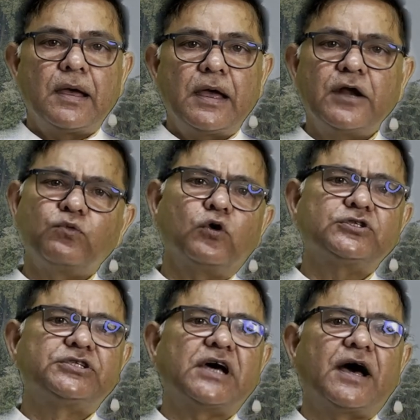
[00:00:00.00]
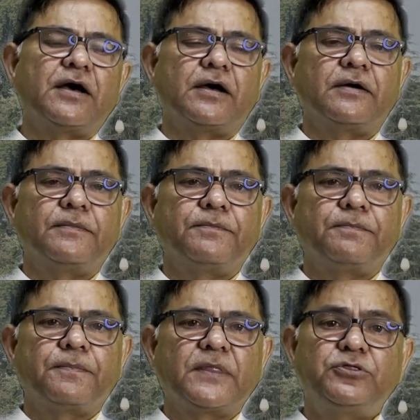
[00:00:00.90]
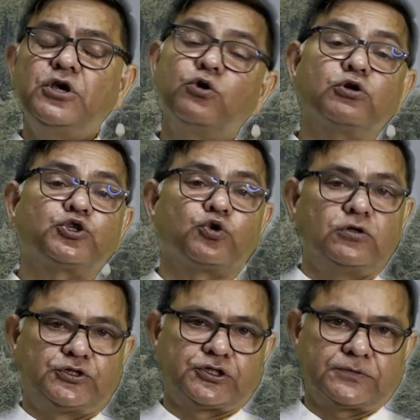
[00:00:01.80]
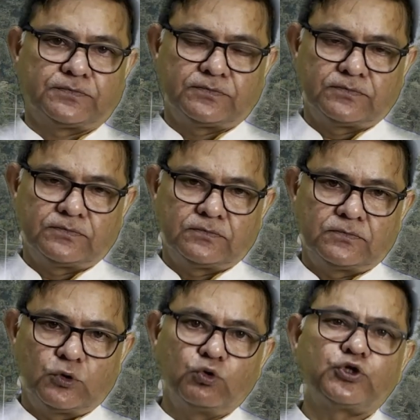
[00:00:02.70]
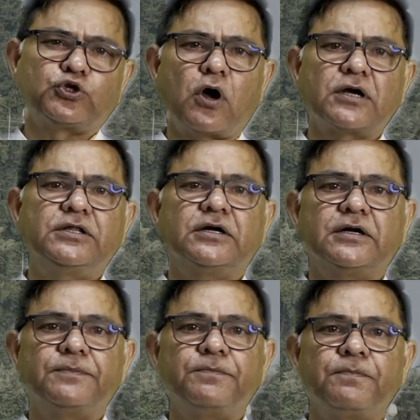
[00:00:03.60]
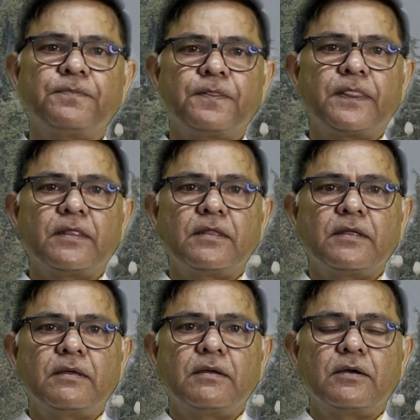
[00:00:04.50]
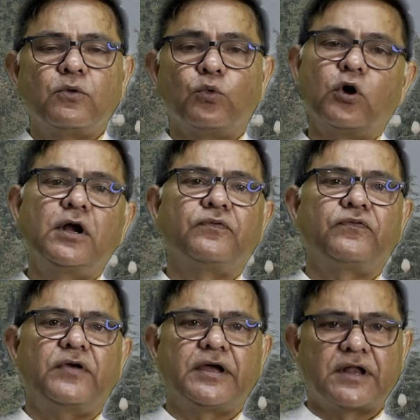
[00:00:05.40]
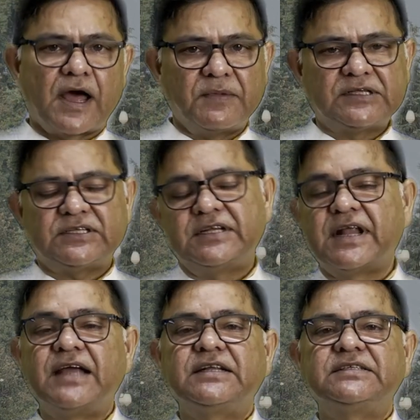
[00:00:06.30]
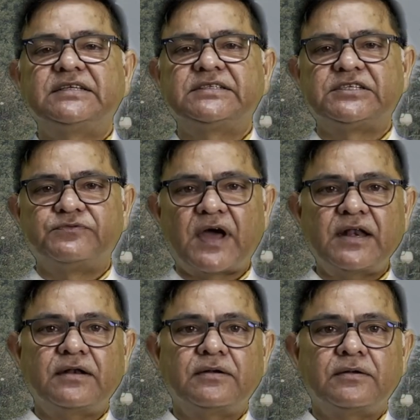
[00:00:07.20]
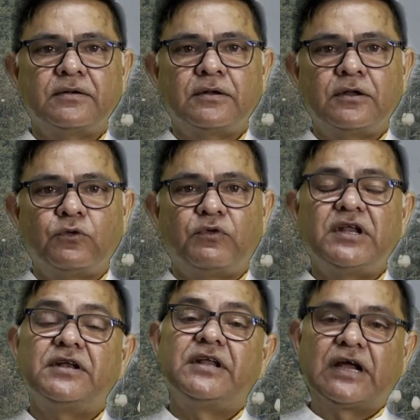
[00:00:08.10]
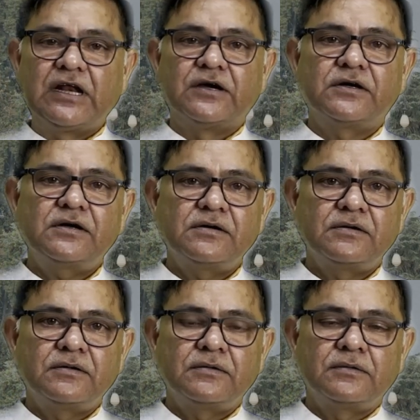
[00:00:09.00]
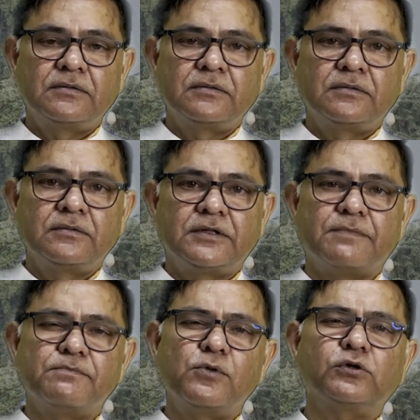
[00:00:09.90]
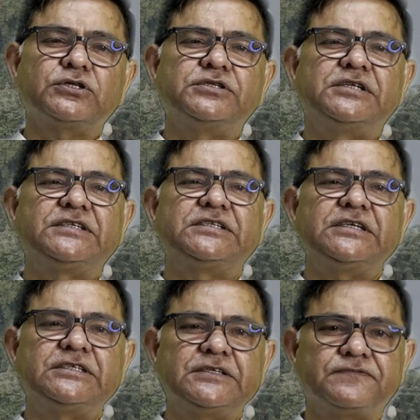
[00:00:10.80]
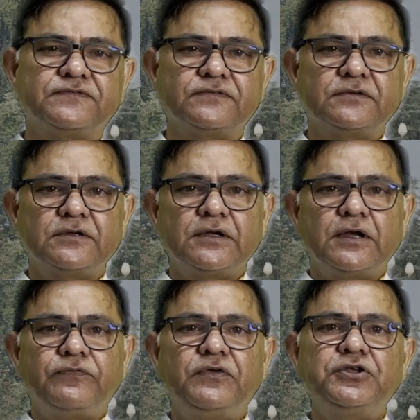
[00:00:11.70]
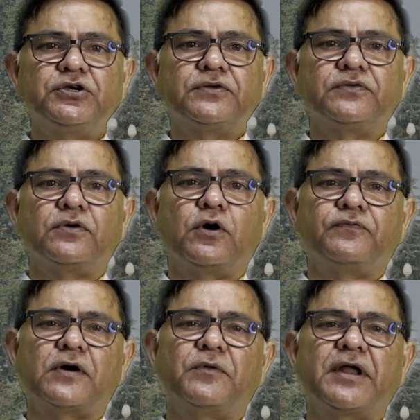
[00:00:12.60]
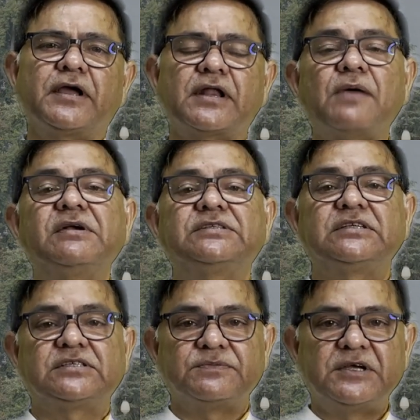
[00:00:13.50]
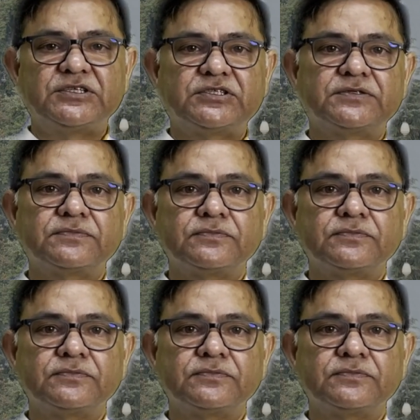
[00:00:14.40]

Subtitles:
It was Theodore Schultz who shocked the world of economics in 1961 when he declared the most distinctive feature of our economic system is